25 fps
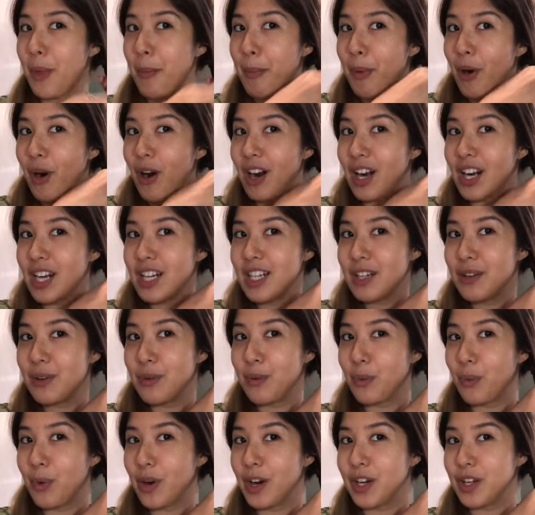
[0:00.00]
part
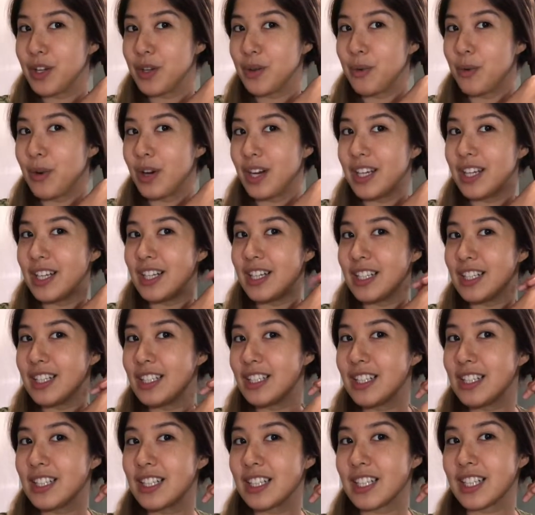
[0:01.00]
where you wanna
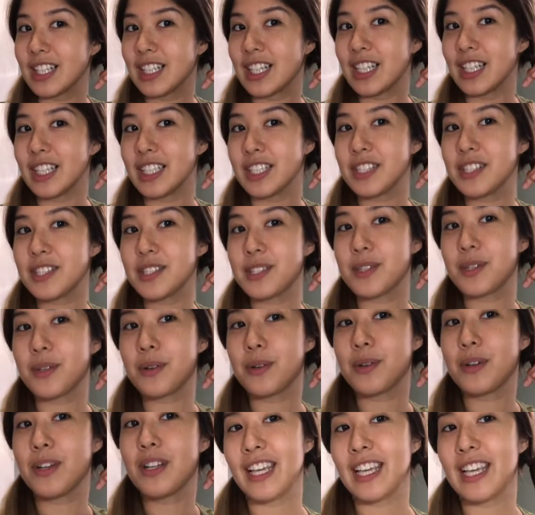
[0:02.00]
cut.
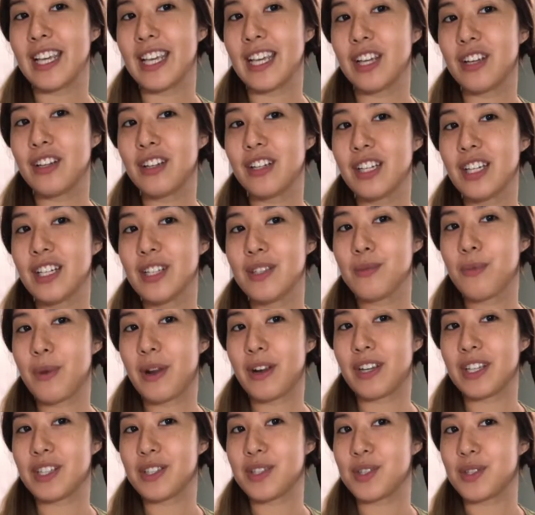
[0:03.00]
So here is where
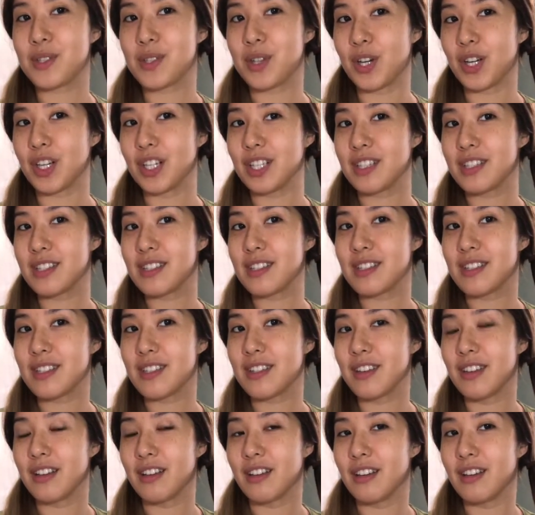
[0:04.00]
it starts,
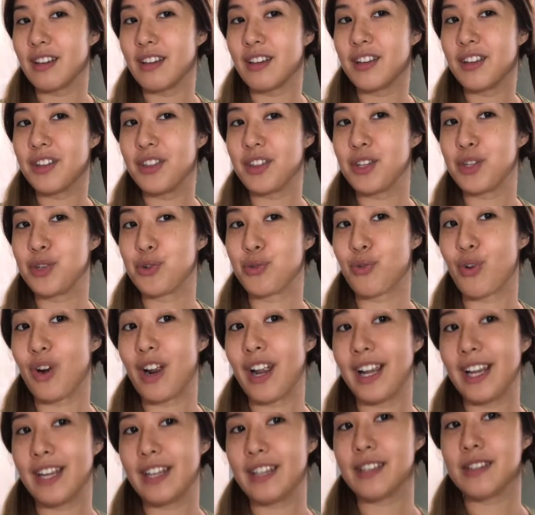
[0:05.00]
the
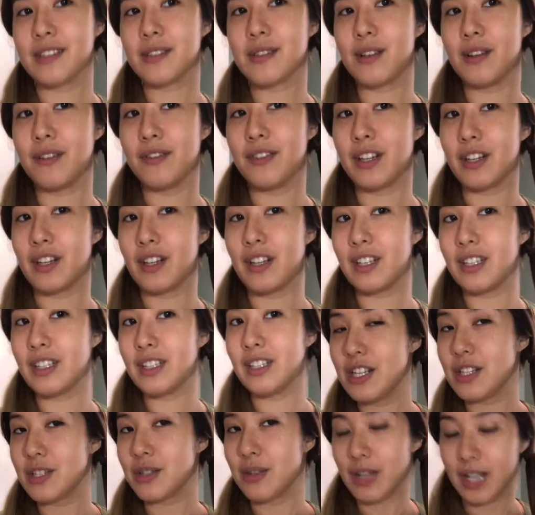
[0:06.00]
dryness of it
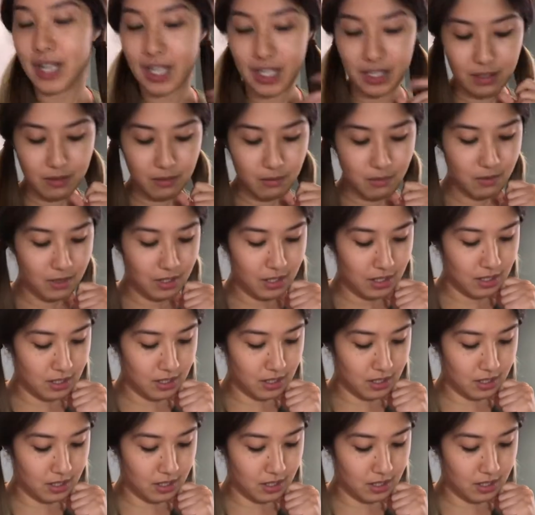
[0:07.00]
all. So I kind of want to